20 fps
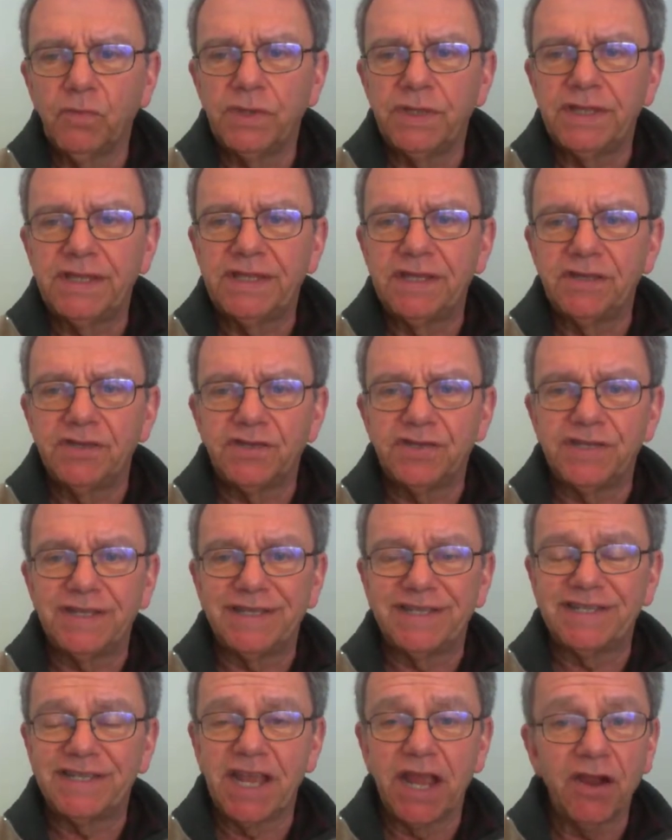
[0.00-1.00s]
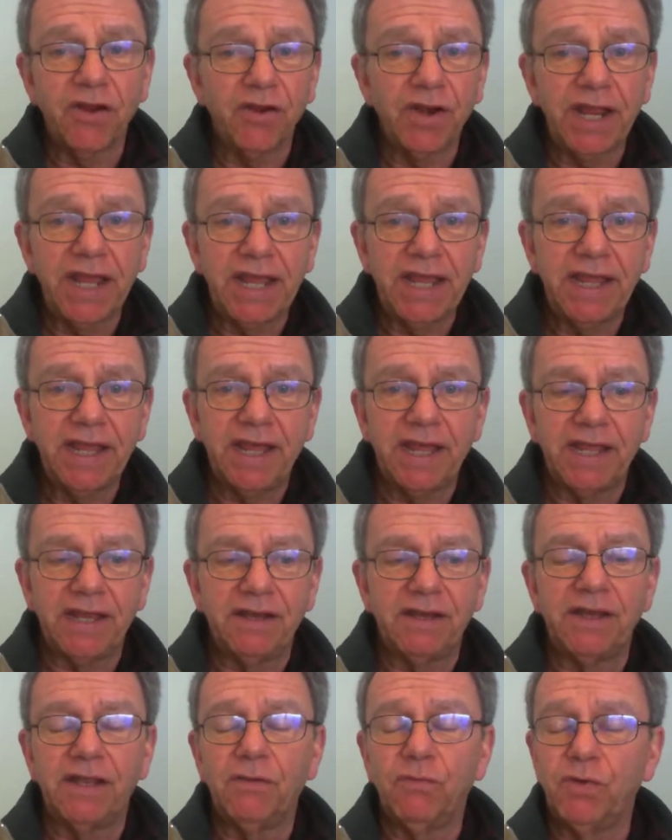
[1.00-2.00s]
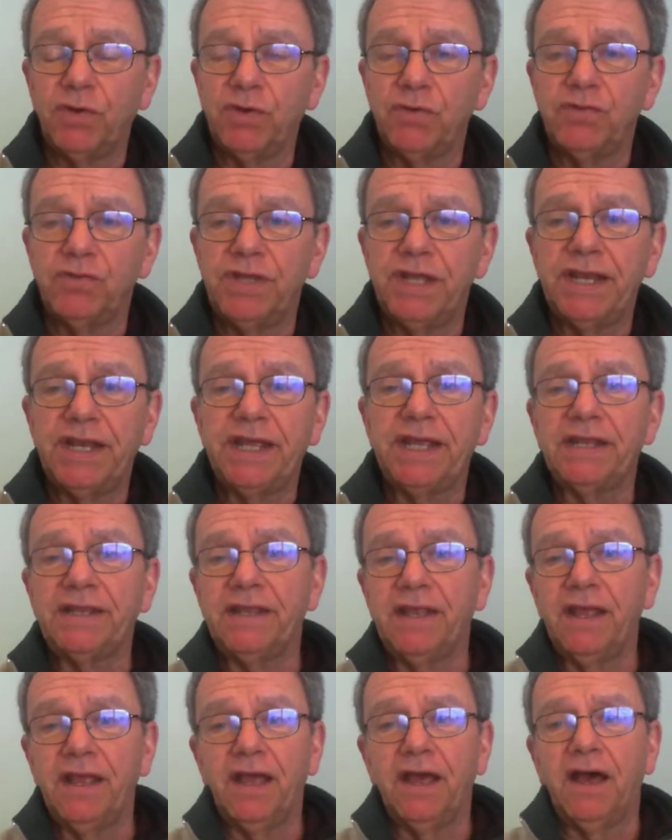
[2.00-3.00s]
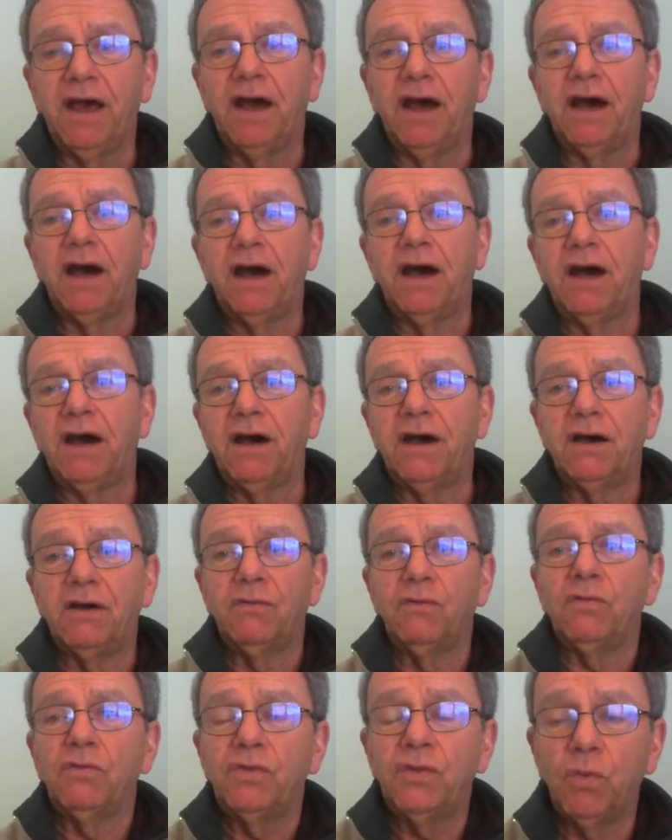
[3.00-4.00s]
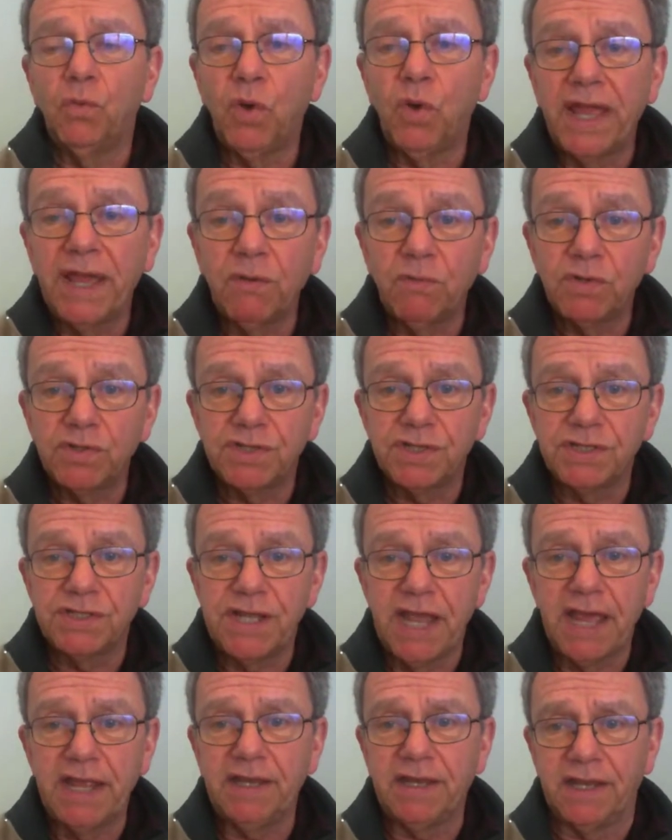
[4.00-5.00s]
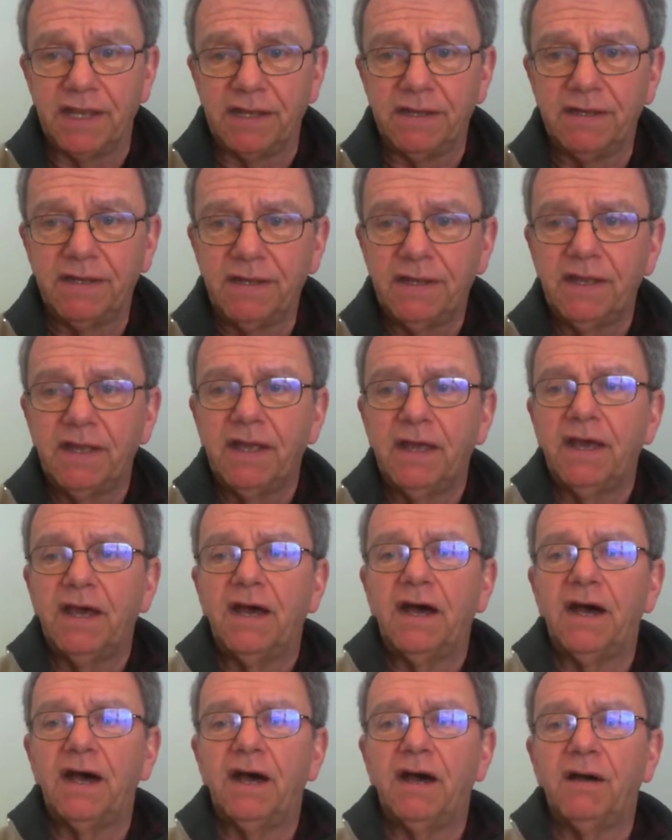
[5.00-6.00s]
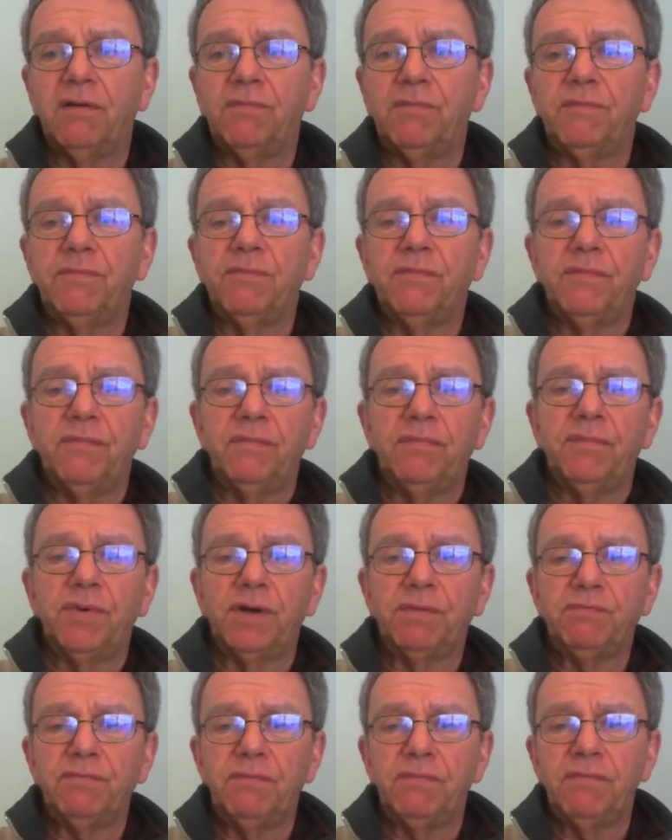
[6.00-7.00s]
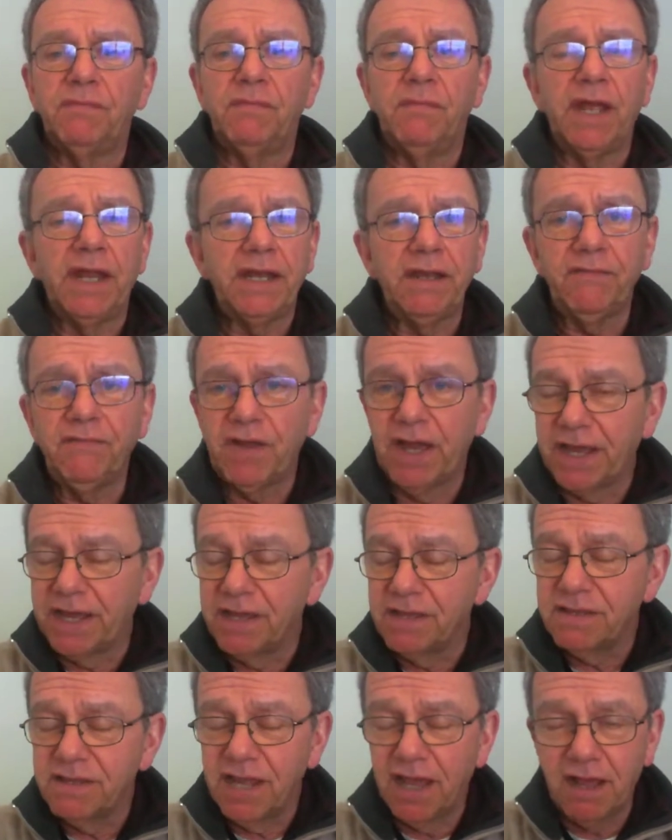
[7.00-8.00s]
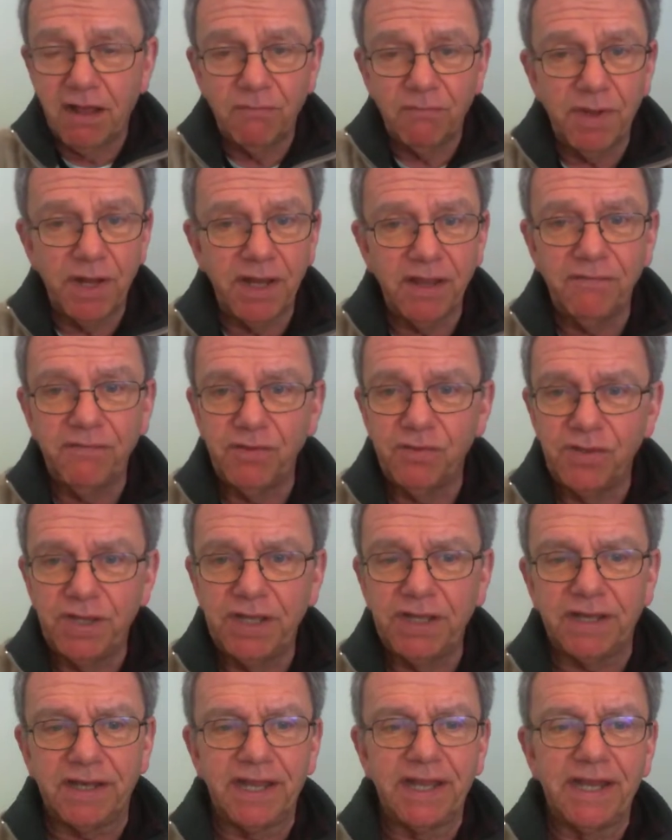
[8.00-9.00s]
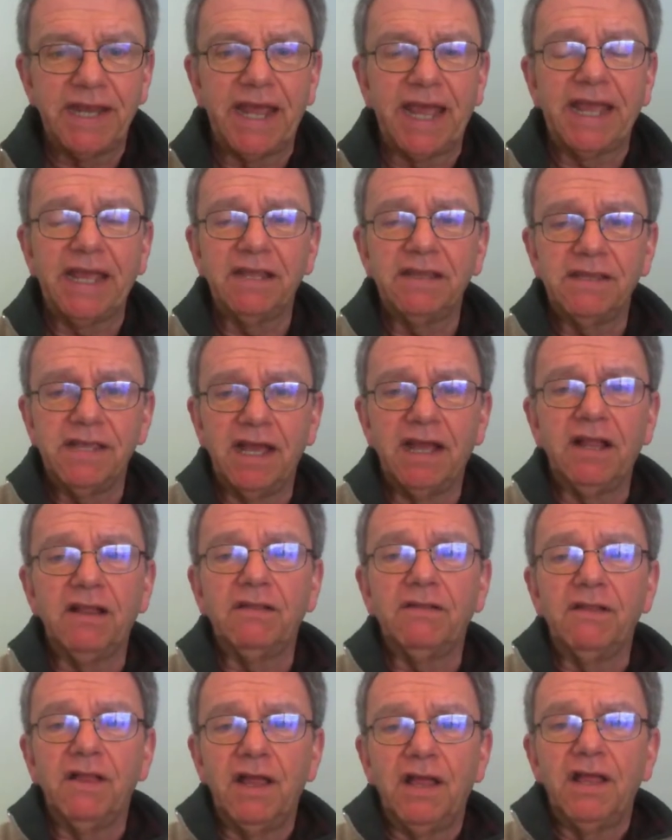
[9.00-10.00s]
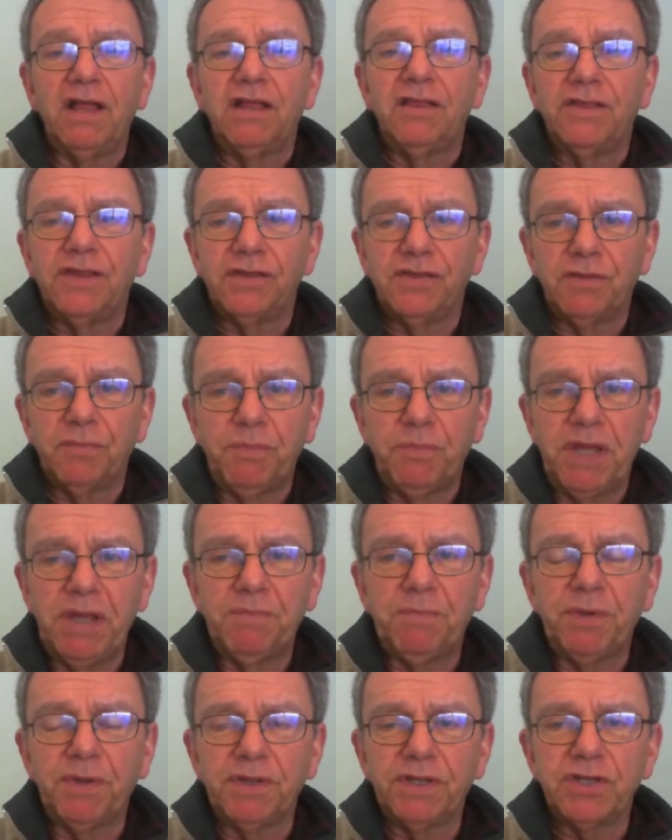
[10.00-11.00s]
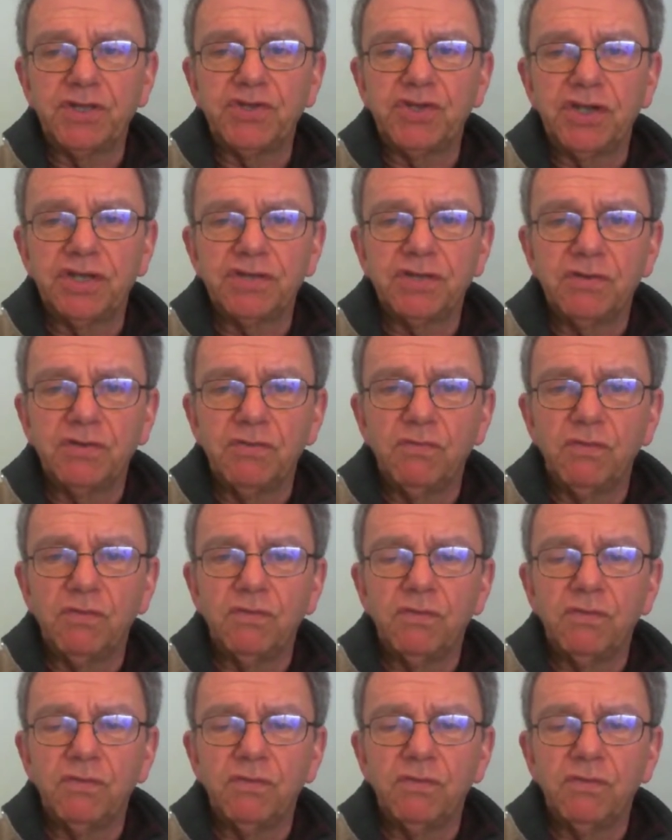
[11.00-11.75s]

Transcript: with sincerity, and you did it the way it was intended. But I can tell many of you didn't, and I can tell that the people that just